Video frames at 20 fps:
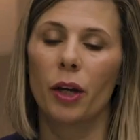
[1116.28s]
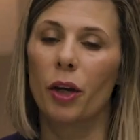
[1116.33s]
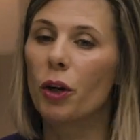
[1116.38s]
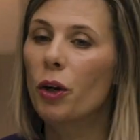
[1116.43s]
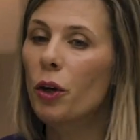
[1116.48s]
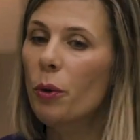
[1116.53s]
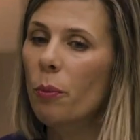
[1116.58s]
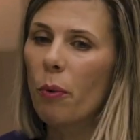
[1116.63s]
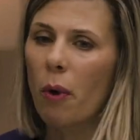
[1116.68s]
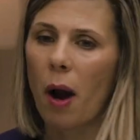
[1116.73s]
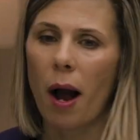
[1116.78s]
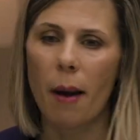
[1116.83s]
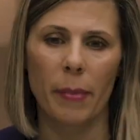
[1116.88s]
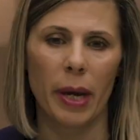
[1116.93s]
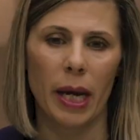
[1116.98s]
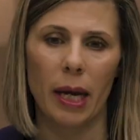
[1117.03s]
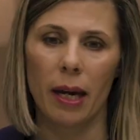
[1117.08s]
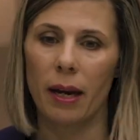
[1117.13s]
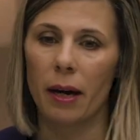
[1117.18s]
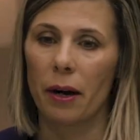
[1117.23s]
You brought
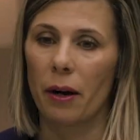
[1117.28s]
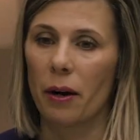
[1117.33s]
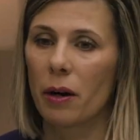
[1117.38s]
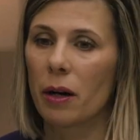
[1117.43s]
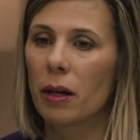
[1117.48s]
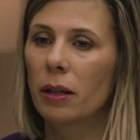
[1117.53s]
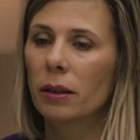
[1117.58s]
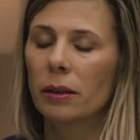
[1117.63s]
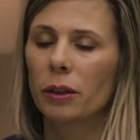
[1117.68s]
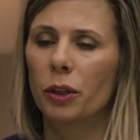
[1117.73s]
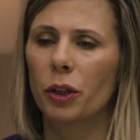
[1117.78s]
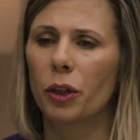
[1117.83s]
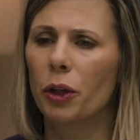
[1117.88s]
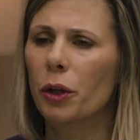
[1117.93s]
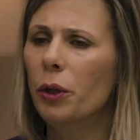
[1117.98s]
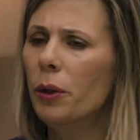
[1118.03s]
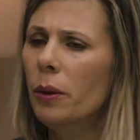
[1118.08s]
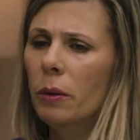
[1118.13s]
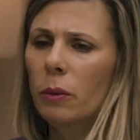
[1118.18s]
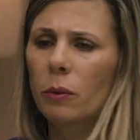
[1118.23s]
me here.
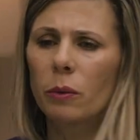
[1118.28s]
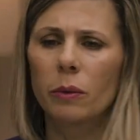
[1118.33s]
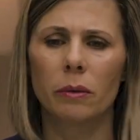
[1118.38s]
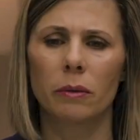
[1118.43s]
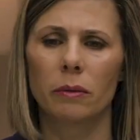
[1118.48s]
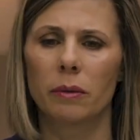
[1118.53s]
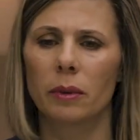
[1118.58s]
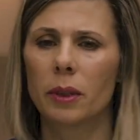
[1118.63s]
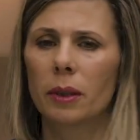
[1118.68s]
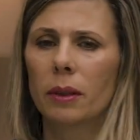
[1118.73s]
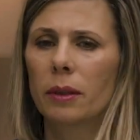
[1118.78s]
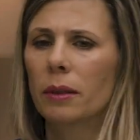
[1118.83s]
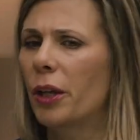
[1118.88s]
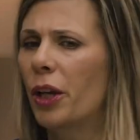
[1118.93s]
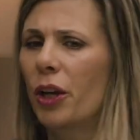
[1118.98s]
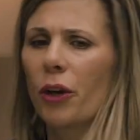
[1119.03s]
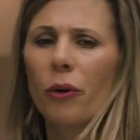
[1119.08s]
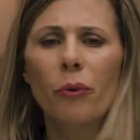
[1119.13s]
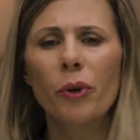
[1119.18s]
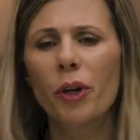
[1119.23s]
You
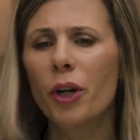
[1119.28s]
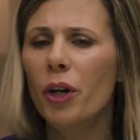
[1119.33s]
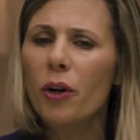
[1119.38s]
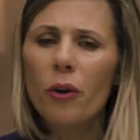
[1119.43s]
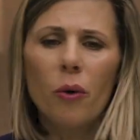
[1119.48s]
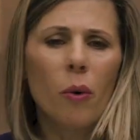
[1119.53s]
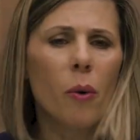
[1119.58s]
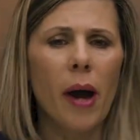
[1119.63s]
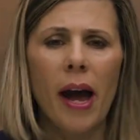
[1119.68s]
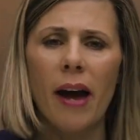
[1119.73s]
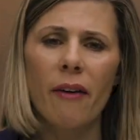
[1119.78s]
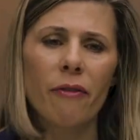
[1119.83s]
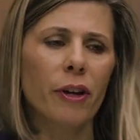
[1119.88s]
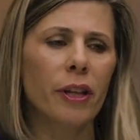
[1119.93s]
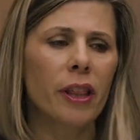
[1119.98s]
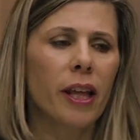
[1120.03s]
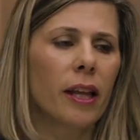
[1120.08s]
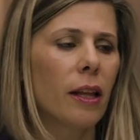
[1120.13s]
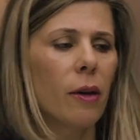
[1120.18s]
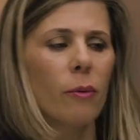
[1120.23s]
knew
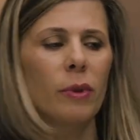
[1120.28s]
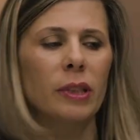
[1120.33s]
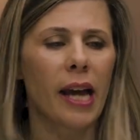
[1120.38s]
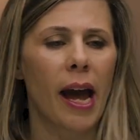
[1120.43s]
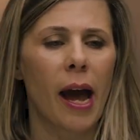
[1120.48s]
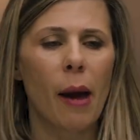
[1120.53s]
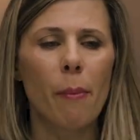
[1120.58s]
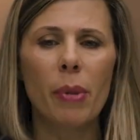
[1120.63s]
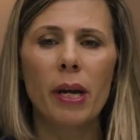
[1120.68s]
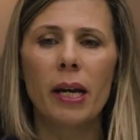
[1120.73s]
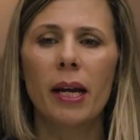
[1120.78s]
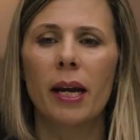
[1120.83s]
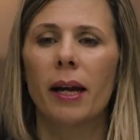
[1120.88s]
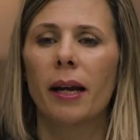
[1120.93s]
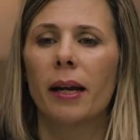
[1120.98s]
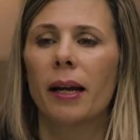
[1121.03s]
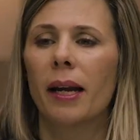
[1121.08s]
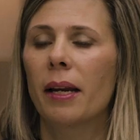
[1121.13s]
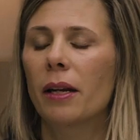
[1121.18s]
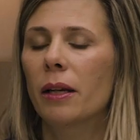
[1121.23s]
everything that was
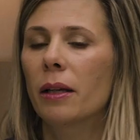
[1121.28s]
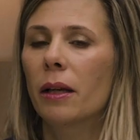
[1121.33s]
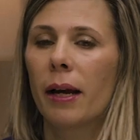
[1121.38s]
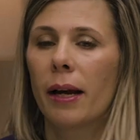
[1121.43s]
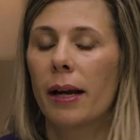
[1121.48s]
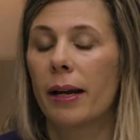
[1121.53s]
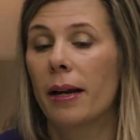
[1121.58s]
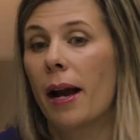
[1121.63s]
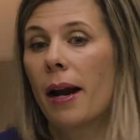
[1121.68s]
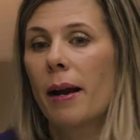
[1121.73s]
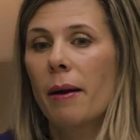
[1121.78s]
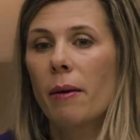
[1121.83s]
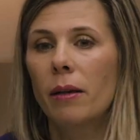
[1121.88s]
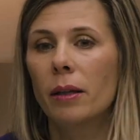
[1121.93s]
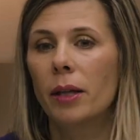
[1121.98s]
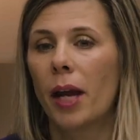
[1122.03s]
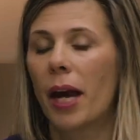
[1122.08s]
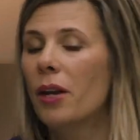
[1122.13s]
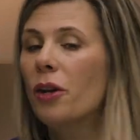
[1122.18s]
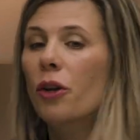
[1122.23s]
happening, and
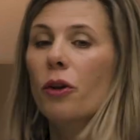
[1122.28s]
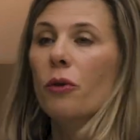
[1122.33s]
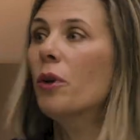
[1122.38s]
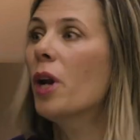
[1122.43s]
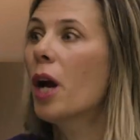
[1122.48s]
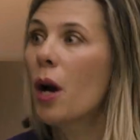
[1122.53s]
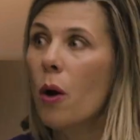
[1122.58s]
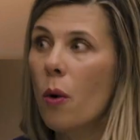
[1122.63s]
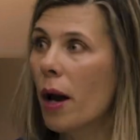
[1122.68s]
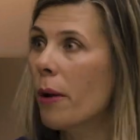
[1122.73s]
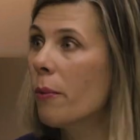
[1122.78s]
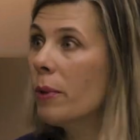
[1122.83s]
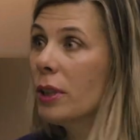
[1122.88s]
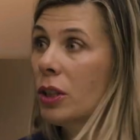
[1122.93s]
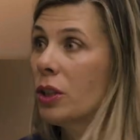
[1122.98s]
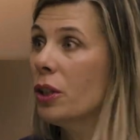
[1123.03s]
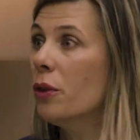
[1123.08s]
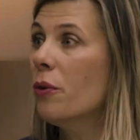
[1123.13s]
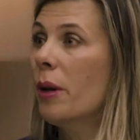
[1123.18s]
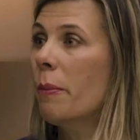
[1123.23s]
you know I
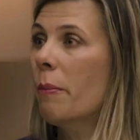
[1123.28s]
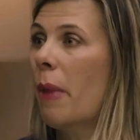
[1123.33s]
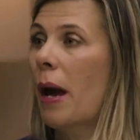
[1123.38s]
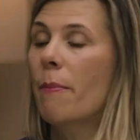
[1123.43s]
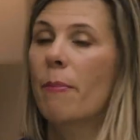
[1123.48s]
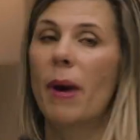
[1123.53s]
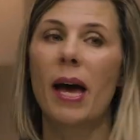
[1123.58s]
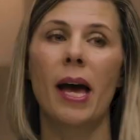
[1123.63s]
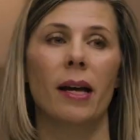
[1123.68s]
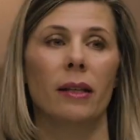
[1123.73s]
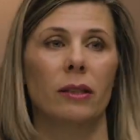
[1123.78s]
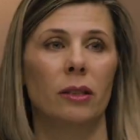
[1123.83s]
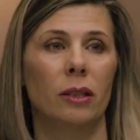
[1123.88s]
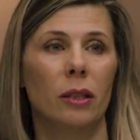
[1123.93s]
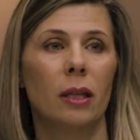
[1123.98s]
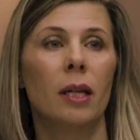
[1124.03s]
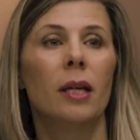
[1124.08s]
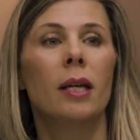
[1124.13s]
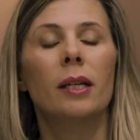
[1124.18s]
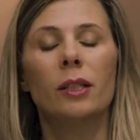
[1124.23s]
was doing my
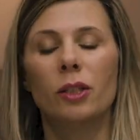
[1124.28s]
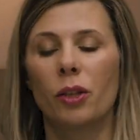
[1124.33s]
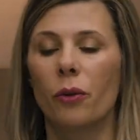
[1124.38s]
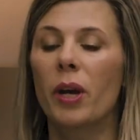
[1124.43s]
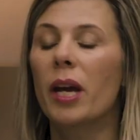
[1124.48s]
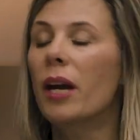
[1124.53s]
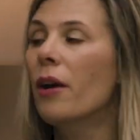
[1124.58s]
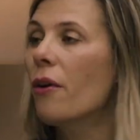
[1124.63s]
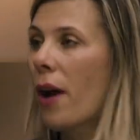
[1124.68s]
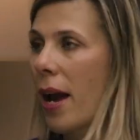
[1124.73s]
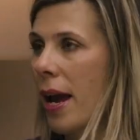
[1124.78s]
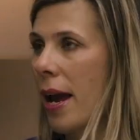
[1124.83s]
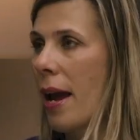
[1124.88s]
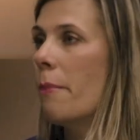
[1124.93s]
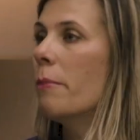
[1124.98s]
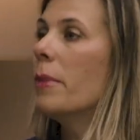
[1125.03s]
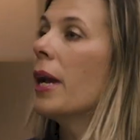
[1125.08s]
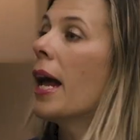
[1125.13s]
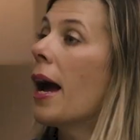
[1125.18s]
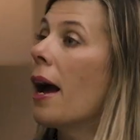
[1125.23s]
best. So here I
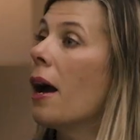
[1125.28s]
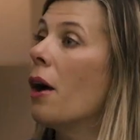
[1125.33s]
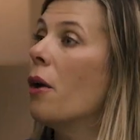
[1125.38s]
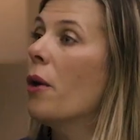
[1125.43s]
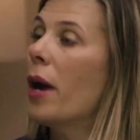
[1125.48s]
am now,